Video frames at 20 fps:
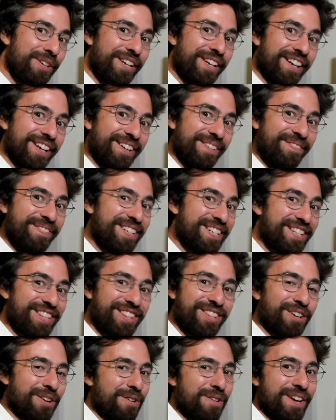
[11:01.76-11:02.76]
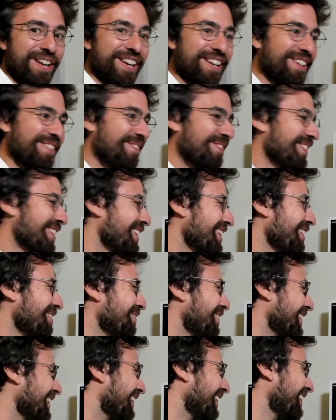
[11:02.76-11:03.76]
it at him. Just throw it at him. Same
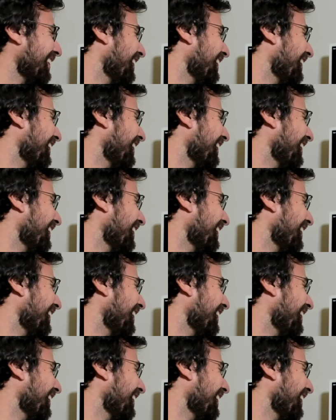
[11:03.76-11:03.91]
thing.